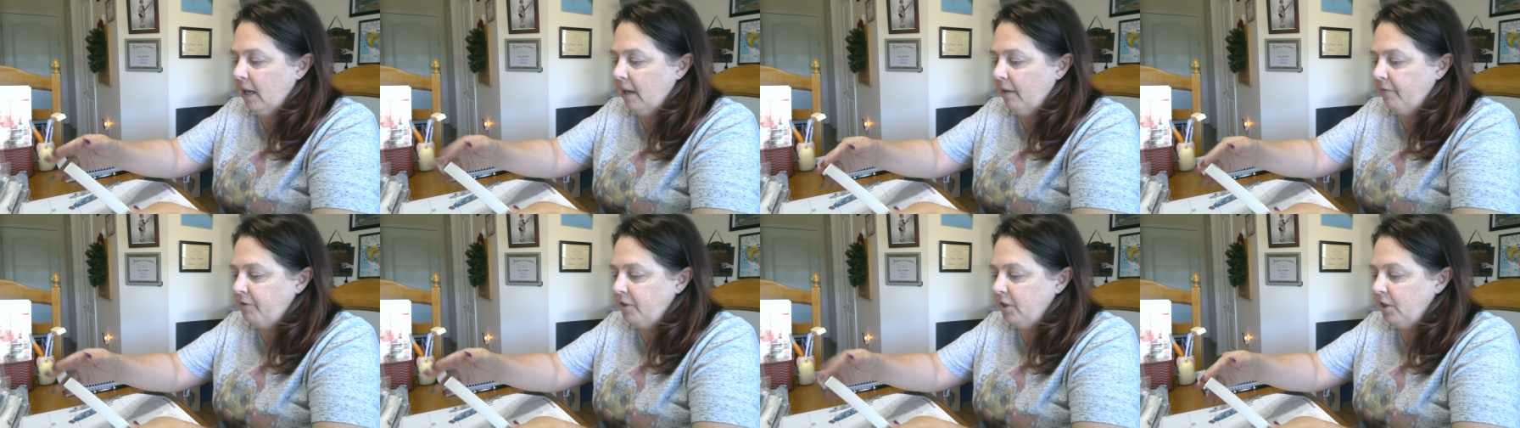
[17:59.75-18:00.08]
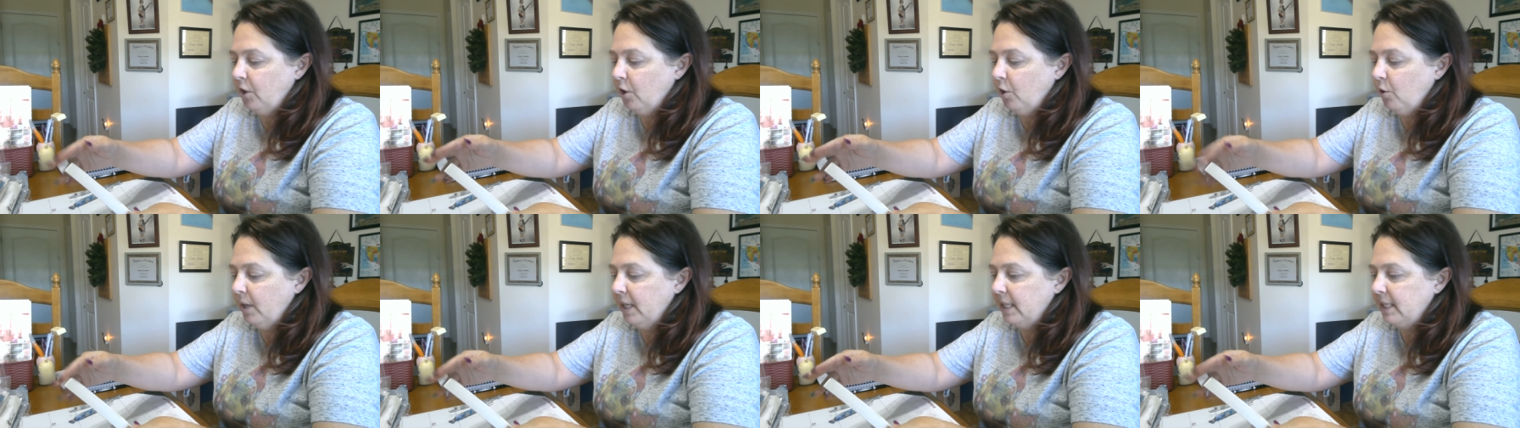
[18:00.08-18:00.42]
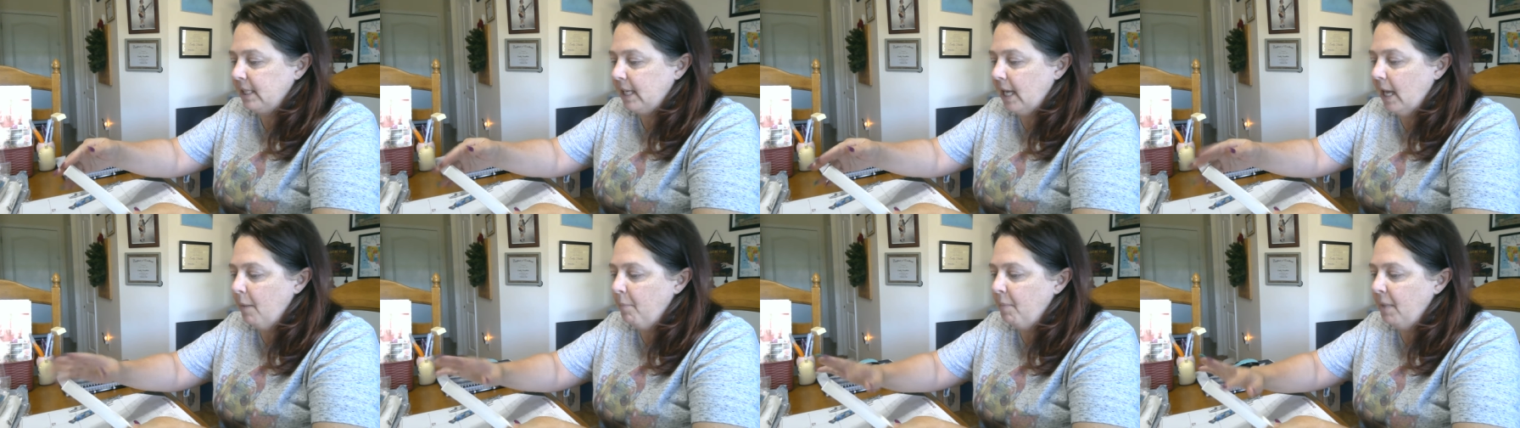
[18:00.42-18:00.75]
I have to go
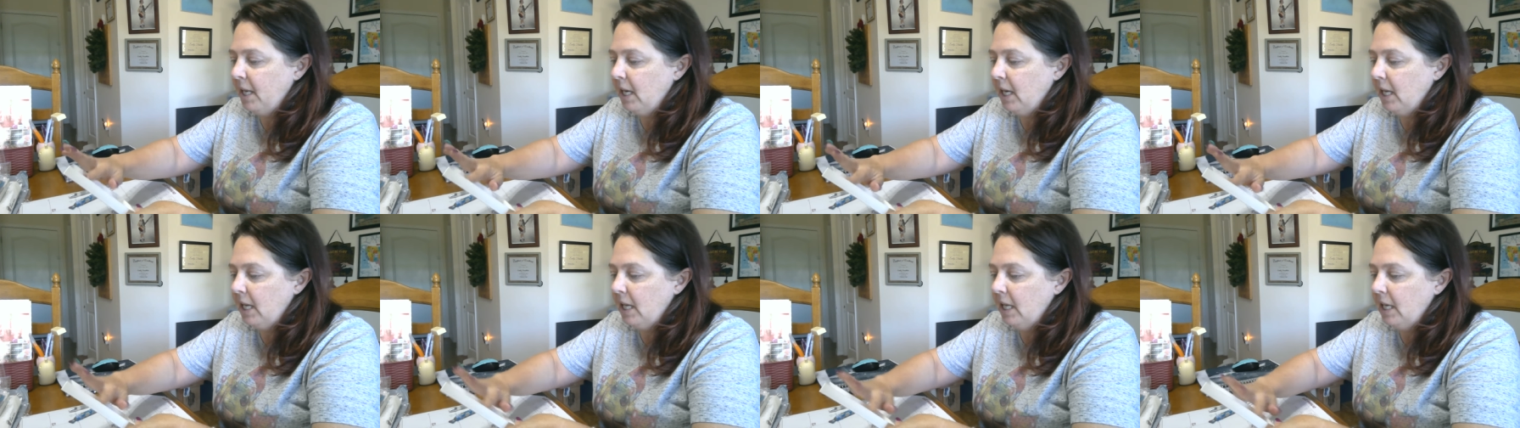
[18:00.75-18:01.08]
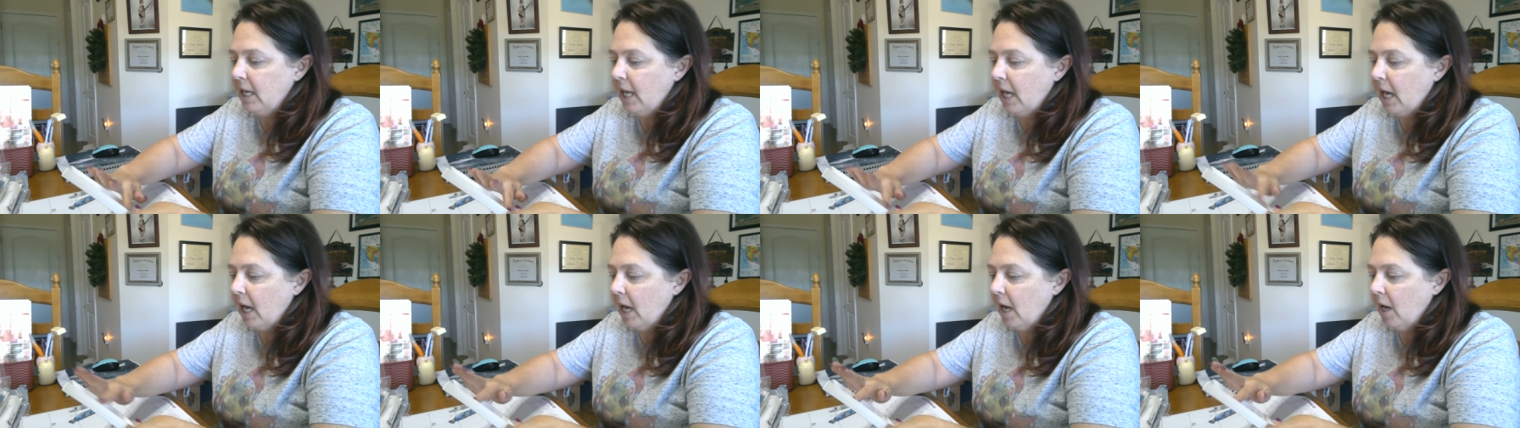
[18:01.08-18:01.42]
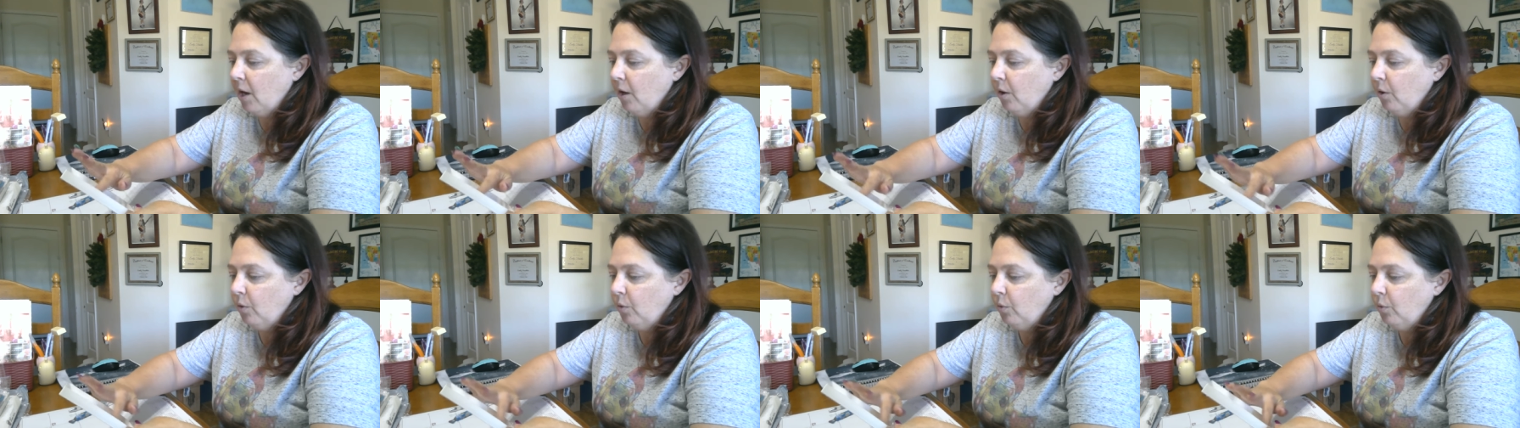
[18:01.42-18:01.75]
get Emily
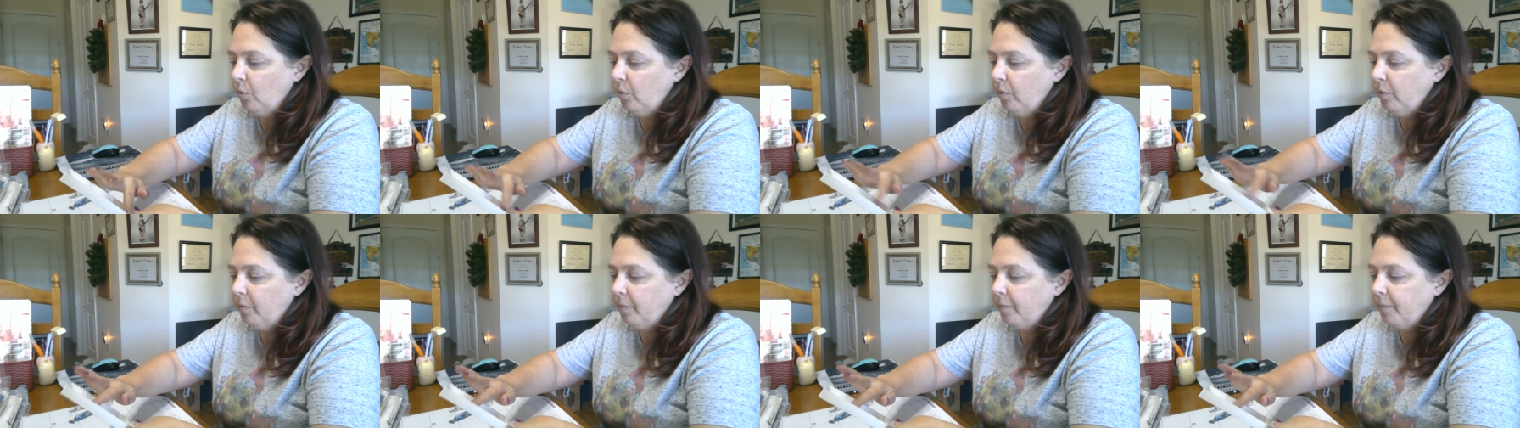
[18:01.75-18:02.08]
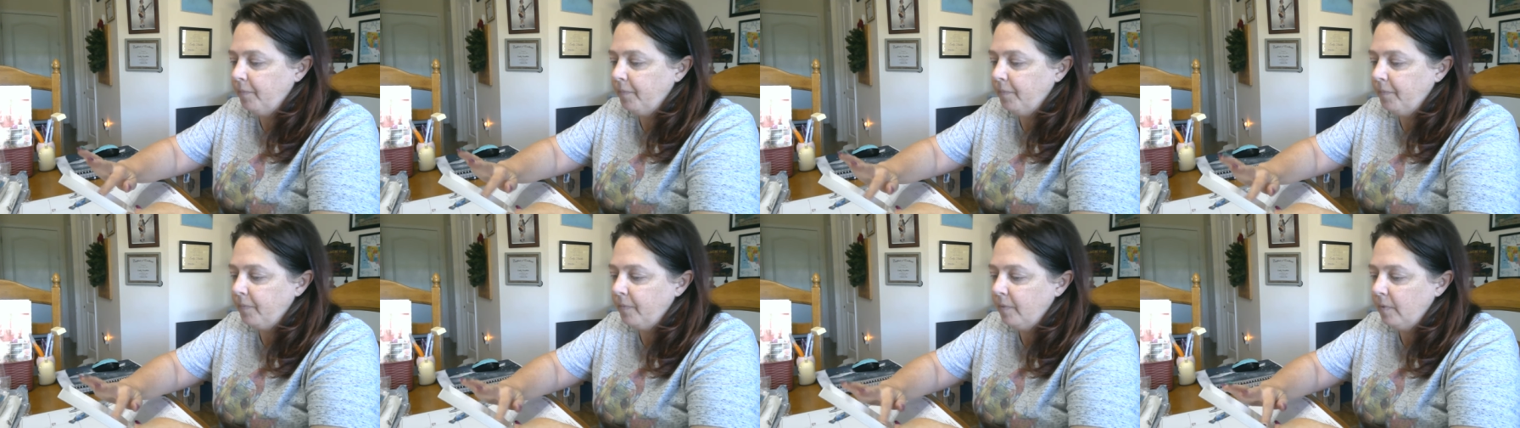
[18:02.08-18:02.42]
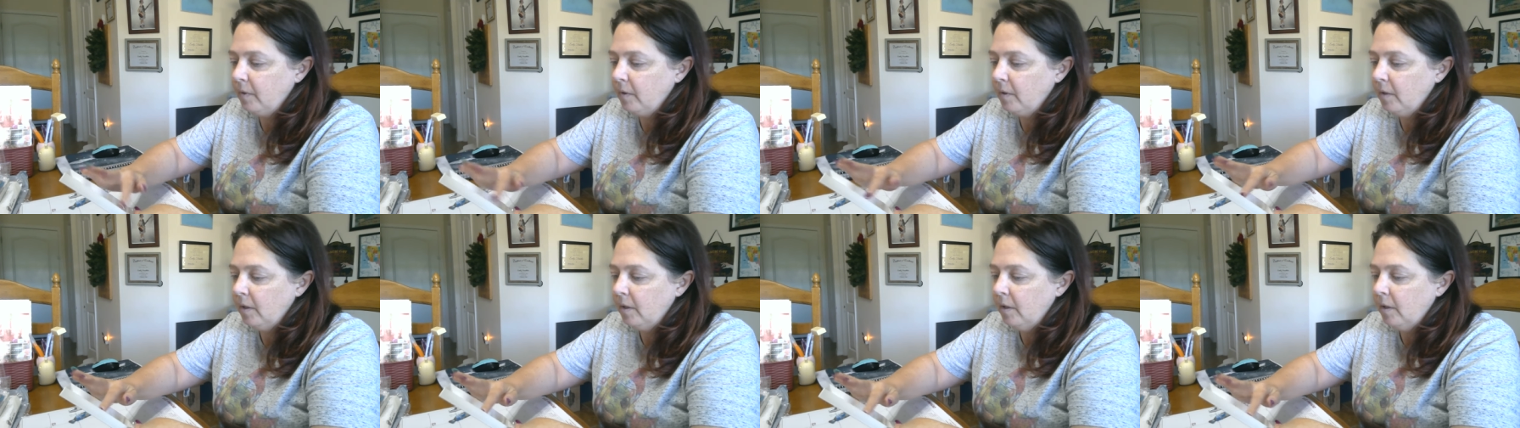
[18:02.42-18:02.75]
now.
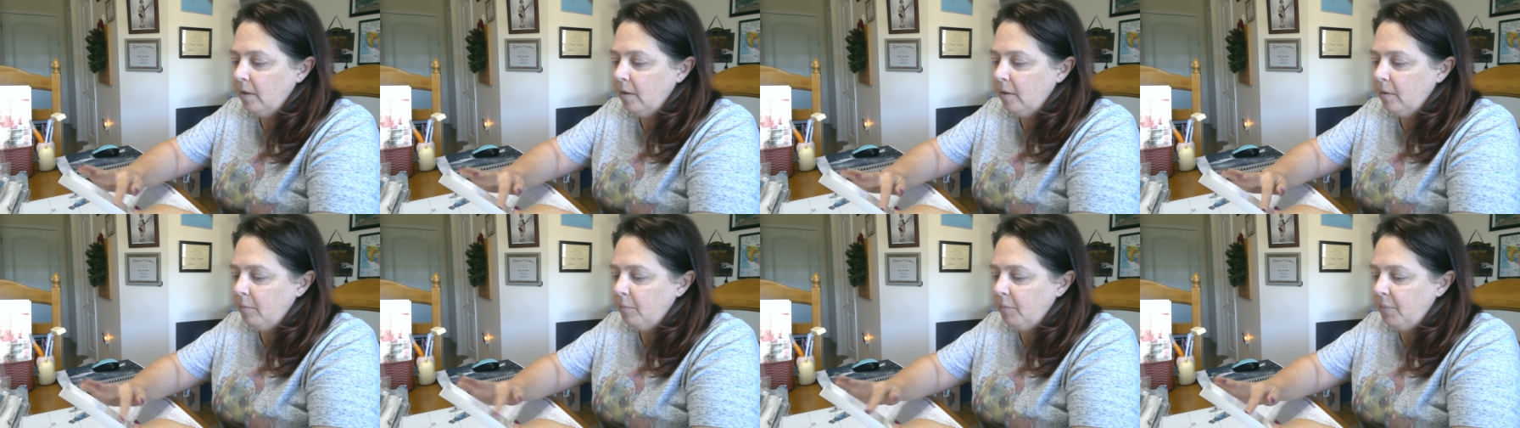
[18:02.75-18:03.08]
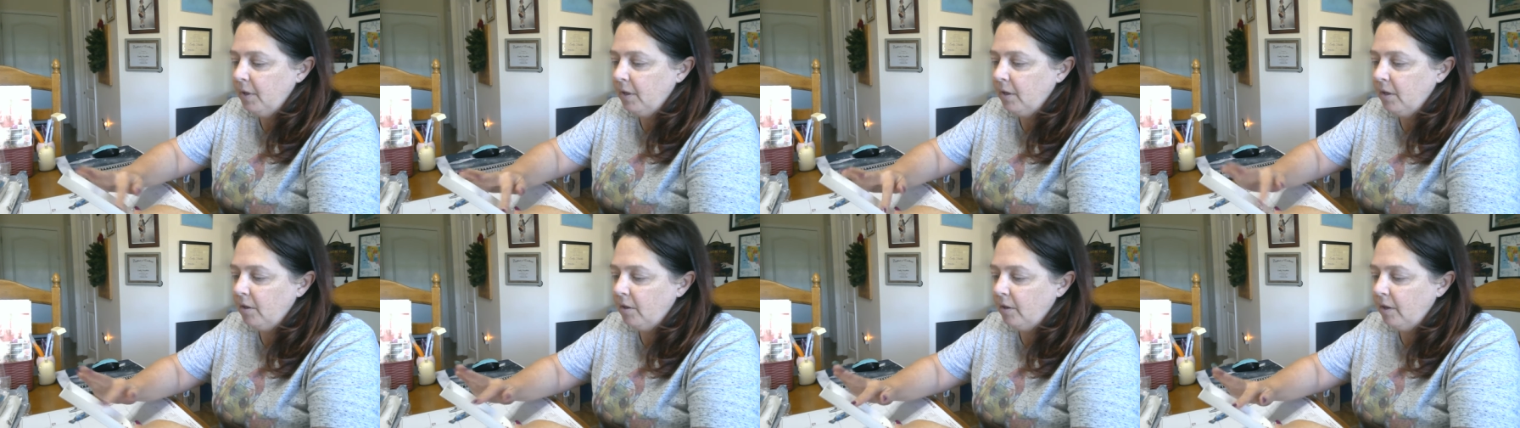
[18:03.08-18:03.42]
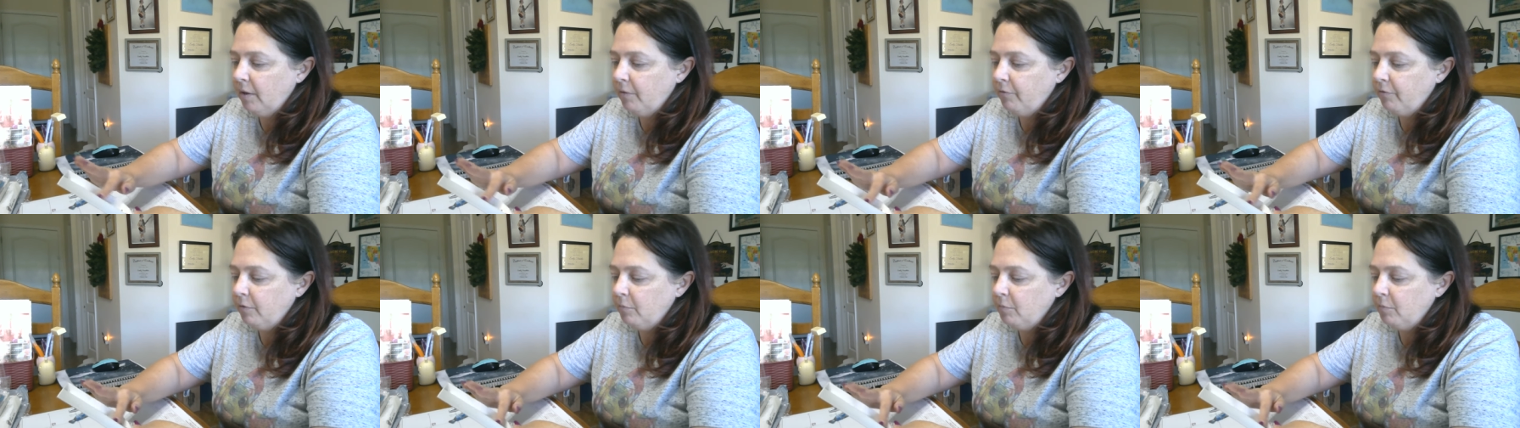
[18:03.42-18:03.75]
Pick her up